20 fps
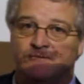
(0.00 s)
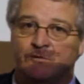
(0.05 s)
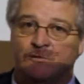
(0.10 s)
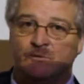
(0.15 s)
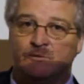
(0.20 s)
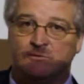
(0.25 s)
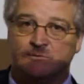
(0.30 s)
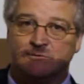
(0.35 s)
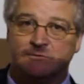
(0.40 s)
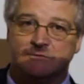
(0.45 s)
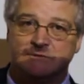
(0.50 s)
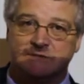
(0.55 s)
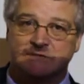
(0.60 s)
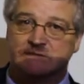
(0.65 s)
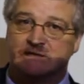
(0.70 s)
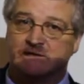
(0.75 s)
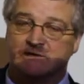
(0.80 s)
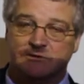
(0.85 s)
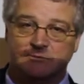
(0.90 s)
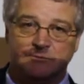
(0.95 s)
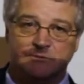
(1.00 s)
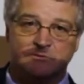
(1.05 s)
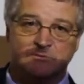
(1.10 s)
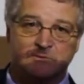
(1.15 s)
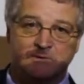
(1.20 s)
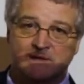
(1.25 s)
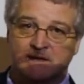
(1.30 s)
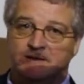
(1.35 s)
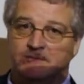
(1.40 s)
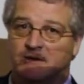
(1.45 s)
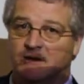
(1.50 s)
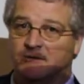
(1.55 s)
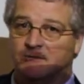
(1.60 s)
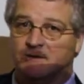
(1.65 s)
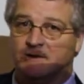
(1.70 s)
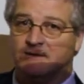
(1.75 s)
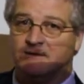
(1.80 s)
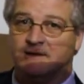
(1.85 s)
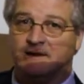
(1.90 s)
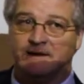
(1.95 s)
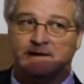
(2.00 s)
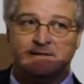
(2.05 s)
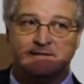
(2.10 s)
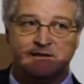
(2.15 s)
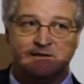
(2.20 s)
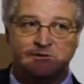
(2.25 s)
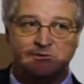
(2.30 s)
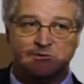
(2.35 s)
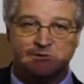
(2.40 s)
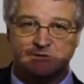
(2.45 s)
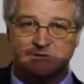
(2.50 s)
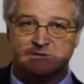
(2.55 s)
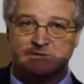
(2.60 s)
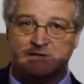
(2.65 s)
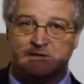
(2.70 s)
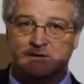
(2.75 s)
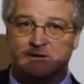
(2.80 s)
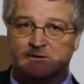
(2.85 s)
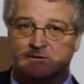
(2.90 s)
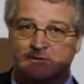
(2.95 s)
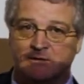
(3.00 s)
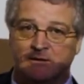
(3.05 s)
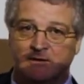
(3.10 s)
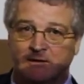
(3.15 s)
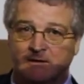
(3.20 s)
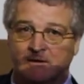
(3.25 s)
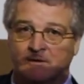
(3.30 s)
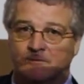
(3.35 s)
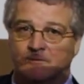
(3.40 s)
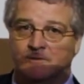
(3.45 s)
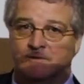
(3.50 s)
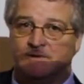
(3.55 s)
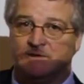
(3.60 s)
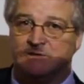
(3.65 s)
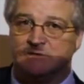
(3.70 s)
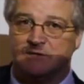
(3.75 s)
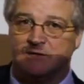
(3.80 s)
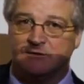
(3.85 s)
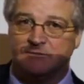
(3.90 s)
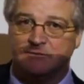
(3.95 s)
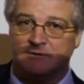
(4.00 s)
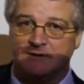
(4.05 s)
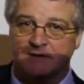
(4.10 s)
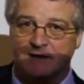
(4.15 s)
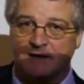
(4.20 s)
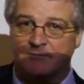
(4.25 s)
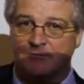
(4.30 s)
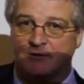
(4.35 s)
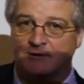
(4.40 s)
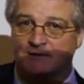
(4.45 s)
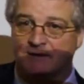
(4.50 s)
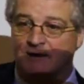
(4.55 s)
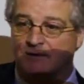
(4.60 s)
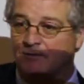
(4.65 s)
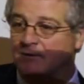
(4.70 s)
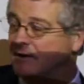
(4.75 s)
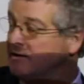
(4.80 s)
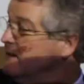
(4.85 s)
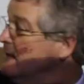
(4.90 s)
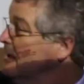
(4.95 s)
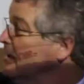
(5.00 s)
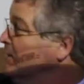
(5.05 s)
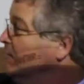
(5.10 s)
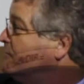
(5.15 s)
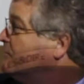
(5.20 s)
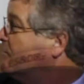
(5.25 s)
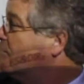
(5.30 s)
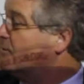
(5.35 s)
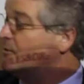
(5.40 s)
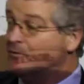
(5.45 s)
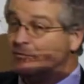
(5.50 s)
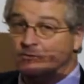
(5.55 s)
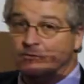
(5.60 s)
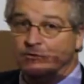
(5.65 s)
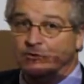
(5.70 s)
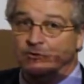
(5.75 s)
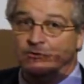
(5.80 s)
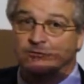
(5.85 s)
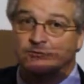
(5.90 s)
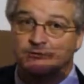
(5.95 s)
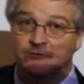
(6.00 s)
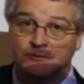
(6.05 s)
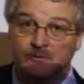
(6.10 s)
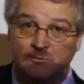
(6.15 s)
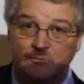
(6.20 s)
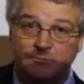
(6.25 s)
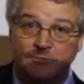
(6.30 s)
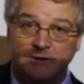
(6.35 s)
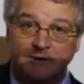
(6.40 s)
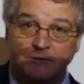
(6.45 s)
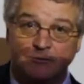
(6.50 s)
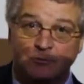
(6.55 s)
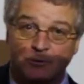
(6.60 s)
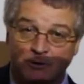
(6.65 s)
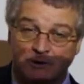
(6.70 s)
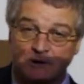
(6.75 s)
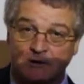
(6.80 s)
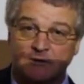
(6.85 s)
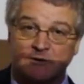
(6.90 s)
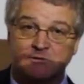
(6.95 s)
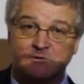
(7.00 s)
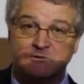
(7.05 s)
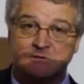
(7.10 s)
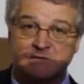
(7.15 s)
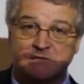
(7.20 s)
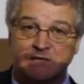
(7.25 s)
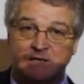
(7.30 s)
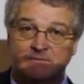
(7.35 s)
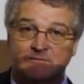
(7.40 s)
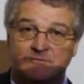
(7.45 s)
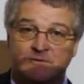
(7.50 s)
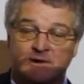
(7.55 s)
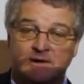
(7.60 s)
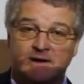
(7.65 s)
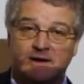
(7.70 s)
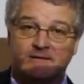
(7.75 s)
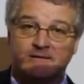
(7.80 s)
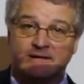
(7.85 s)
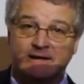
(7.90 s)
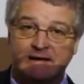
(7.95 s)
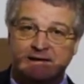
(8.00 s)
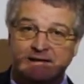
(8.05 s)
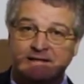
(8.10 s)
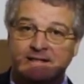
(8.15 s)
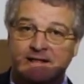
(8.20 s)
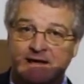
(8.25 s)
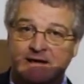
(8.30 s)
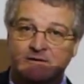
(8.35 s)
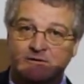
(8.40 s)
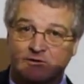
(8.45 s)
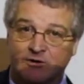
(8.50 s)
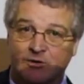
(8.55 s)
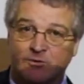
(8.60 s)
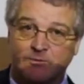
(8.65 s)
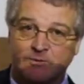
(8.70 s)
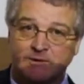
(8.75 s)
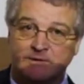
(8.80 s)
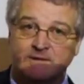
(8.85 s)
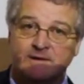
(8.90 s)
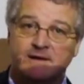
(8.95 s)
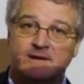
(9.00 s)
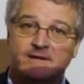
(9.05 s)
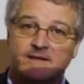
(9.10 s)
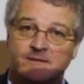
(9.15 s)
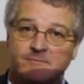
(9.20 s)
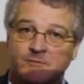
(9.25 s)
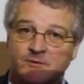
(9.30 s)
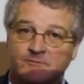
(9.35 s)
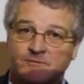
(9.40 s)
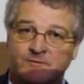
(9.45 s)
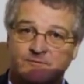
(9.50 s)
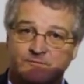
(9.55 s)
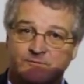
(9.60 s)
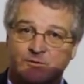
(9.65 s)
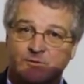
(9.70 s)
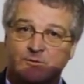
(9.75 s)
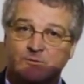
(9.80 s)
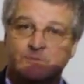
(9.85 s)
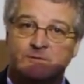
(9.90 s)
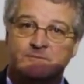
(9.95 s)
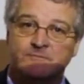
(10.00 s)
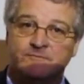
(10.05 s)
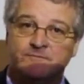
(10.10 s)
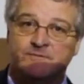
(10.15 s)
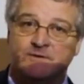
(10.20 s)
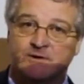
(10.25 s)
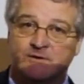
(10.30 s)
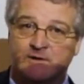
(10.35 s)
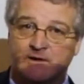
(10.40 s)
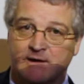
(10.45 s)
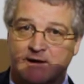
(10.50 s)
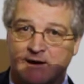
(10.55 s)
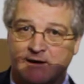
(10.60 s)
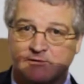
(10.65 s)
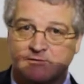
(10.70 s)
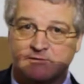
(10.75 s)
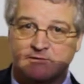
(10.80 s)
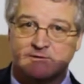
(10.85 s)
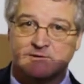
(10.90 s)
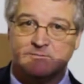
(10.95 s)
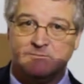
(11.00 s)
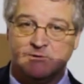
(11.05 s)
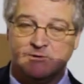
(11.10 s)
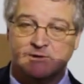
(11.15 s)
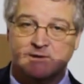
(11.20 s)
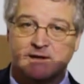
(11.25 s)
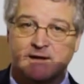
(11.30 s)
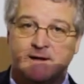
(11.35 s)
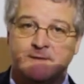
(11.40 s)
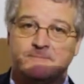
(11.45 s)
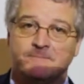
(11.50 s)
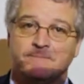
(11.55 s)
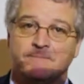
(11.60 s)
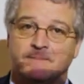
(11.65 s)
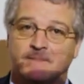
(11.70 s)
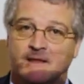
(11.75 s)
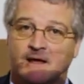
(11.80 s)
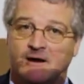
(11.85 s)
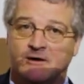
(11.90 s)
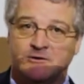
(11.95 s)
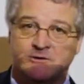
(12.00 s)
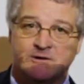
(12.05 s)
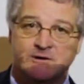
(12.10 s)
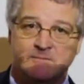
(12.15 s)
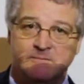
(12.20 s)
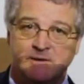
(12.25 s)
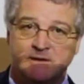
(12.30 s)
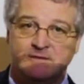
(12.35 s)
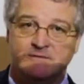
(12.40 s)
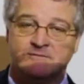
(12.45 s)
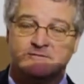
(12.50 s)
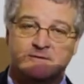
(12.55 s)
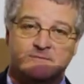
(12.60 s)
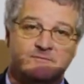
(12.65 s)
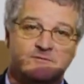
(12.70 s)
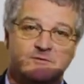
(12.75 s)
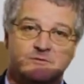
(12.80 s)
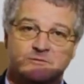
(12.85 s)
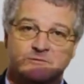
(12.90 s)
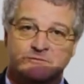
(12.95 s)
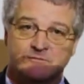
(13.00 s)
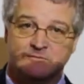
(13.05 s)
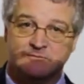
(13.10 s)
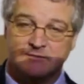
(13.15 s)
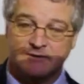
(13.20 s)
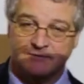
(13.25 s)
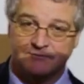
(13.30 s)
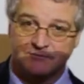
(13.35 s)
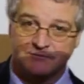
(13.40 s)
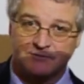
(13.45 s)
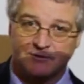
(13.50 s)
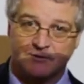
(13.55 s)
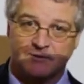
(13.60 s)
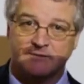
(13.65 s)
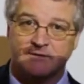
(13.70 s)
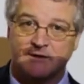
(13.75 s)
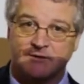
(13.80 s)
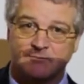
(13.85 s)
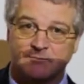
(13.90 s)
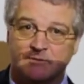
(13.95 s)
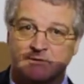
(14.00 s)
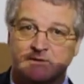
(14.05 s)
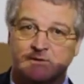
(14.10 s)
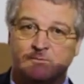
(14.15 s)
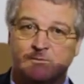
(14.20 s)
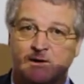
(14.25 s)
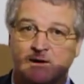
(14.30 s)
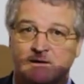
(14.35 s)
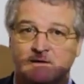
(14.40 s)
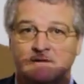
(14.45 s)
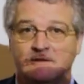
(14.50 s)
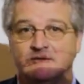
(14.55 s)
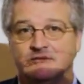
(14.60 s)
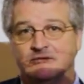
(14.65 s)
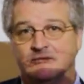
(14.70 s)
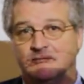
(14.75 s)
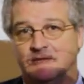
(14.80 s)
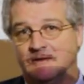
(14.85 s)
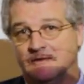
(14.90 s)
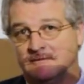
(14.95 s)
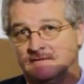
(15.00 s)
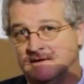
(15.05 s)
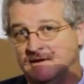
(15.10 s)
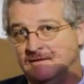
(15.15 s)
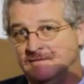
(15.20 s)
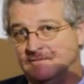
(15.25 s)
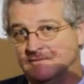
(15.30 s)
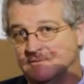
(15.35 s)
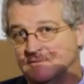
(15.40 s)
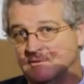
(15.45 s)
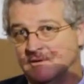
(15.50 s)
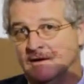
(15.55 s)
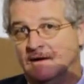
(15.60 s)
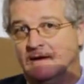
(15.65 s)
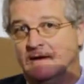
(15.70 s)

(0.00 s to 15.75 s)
folder, just like you would to an email or anything, and then you can share with each other and collaborate that way. So you're to be working on your teams right now, getting that going, getting that moving forward, figure out how you're going to communicate, how you're going to meet. Some of you have started that really well. Some of the other teams are